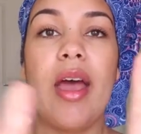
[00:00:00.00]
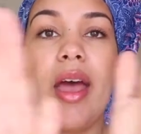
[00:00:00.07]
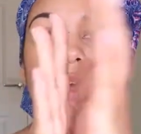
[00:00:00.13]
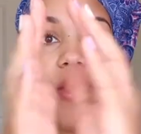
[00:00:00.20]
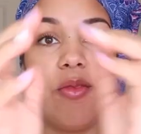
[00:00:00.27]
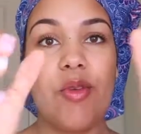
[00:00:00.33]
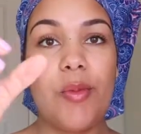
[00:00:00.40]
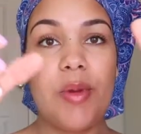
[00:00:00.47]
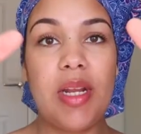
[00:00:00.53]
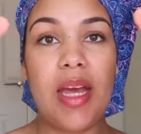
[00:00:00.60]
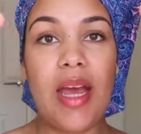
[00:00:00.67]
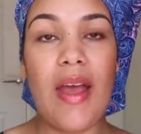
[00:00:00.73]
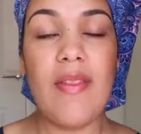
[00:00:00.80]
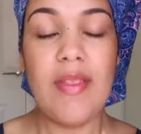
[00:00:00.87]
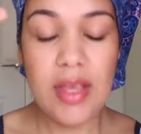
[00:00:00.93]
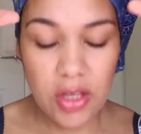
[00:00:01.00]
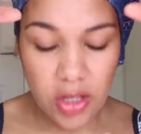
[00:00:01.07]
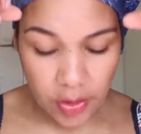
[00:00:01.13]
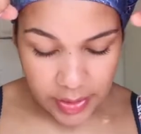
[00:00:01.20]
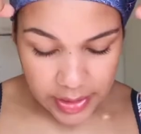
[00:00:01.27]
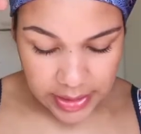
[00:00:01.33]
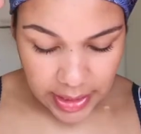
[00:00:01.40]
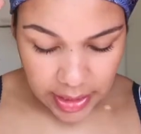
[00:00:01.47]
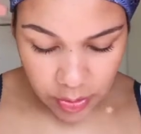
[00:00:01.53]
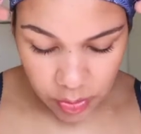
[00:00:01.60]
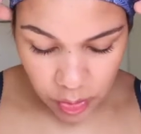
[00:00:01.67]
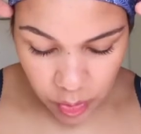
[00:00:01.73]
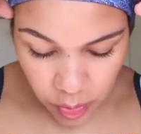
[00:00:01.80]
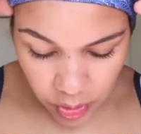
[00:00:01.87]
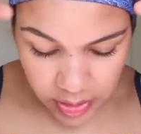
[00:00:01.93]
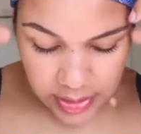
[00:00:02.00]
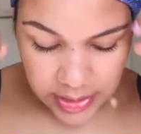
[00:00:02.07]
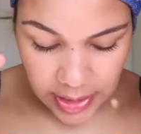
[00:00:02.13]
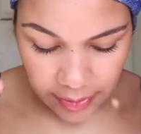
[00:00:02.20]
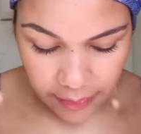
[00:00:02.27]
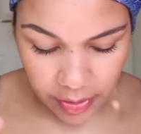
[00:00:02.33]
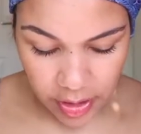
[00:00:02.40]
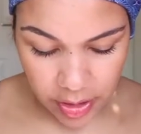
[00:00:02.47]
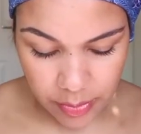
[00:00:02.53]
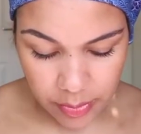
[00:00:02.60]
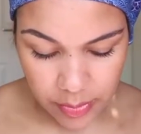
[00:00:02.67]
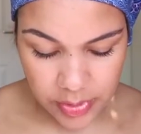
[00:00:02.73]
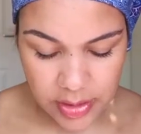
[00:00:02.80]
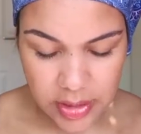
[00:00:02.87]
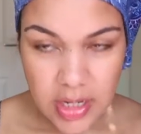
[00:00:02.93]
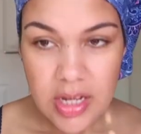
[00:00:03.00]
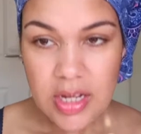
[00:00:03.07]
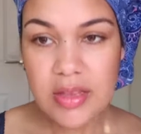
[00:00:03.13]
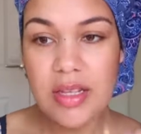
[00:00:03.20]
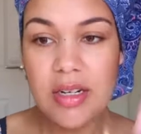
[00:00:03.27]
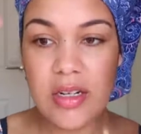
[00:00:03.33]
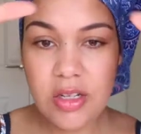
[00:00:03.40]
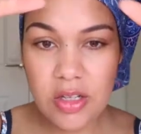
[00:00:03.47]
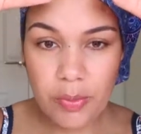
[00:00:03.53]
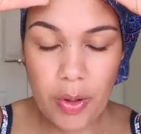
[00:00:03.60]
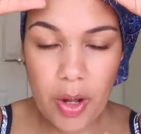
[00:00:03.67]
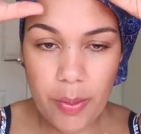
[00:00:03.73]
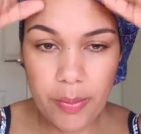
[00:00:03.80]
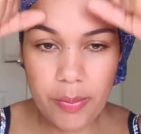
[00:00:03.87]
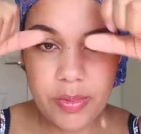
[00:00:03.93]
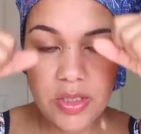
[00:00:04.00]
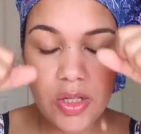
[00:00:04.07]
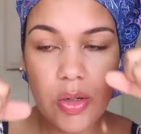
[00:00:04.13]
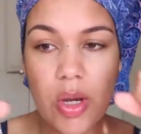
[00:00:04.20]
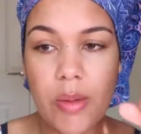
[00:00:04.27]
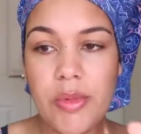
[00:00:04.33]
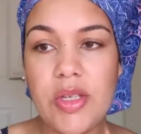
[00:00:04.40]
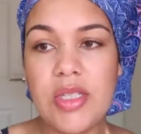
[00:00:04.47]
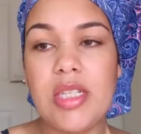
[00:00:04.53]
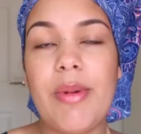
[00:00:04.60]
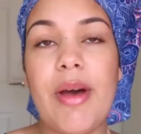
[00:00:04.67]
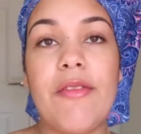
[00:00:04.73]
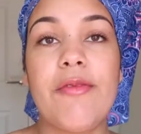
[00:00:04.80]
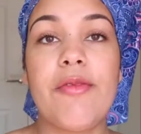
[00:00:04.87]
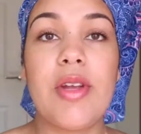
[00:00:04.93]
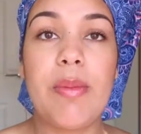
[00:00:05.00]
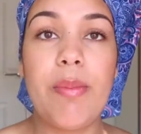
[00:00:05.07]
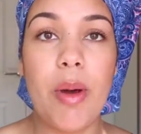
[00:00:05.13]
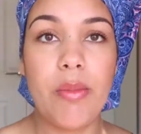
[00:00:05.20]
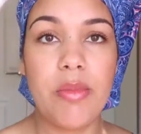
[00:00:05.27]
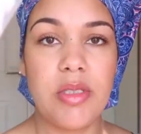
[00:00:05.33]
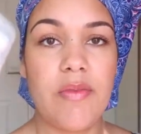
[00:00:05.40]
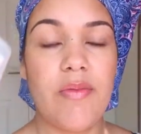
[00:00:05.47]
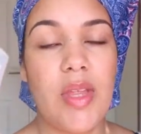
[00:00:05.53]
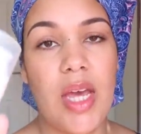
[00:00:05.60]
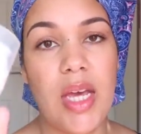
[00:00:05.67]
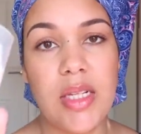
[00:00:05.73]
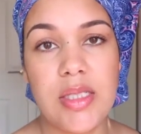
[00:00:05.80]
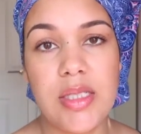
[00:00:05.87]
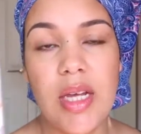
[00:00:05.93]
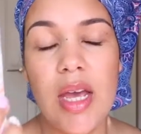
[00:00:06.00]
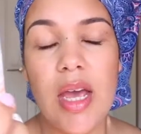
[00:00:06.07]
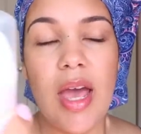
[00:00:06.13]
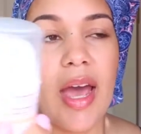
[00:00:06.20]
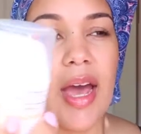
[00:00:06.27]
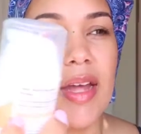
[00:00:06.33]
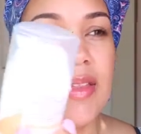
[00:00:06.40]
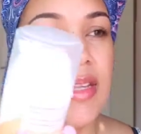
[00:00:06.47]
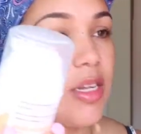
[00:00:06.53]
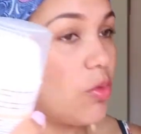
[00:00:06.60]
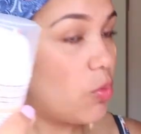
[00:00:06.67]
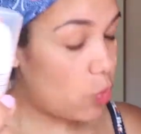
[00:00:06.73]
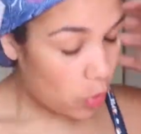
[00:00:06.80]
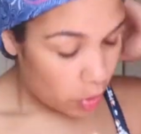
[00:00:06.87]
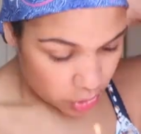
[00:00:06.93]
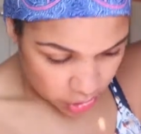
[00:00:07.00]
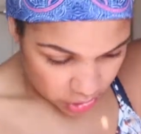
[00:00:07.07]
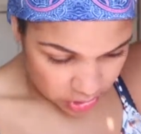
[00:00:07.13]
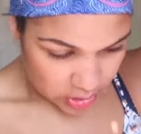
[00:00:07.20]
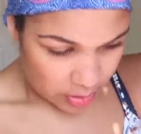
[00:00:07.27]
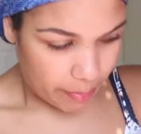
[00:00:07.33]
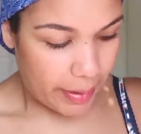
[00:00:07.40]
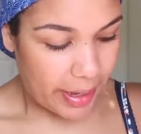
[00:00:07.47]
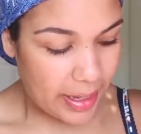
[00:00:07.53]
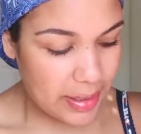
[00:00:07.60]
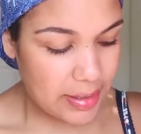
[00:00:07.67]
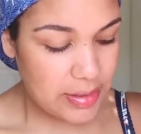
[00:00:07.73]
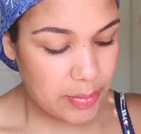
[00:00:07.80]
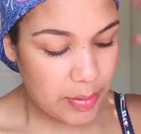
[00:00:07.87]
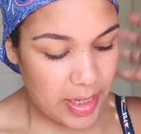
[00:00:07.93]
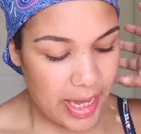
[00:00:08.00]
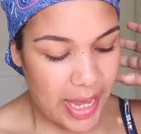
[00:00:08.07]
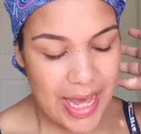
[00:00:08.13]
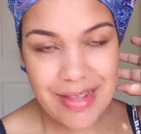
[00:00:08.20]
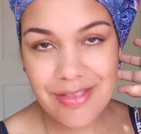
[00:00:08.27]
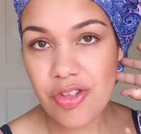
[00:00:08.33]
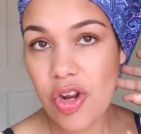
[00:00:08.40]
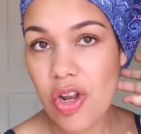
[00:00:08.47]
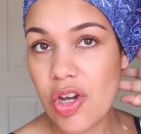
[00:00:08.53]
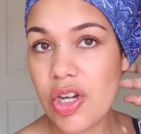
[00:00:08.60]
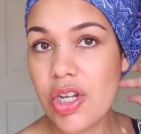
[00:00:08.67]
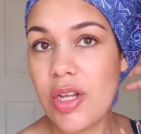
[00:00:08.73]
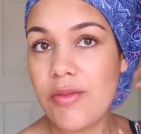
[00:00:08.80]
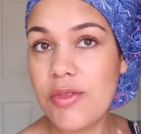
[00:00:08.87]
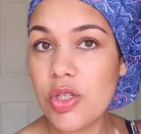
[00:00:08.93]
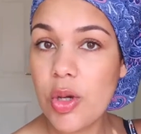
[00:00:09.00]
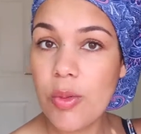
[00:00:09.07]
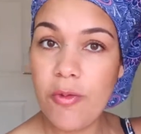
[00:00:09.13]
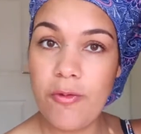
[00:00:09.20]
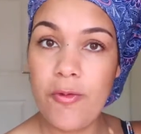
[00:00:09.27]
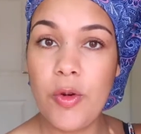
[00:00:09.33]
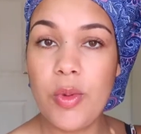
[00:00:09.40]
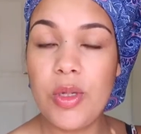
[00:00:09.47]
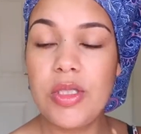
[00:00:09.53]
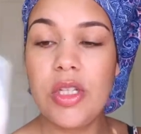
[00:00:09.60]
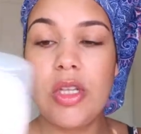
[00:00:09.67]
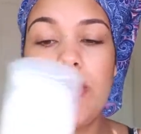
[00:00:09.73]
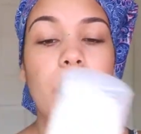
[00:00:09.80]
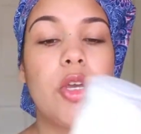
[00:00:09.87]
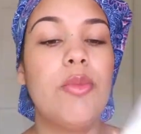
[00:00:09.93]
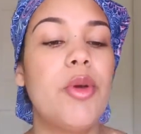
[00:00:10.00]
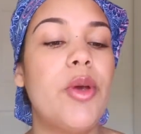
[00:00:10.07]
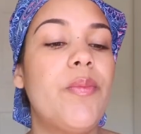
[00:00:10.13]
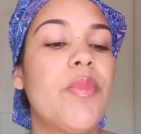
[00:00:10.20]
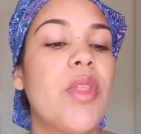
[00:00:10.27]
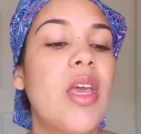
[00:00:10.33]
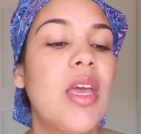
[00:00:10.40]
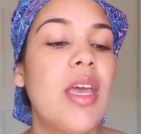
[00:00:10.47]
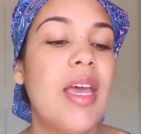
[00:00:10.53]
and then rubbing it and then going down one set of clumps, then another pump. So I'm using about three pumps of this and then one just at the back because my hair's not long enough to come forwards at the moment.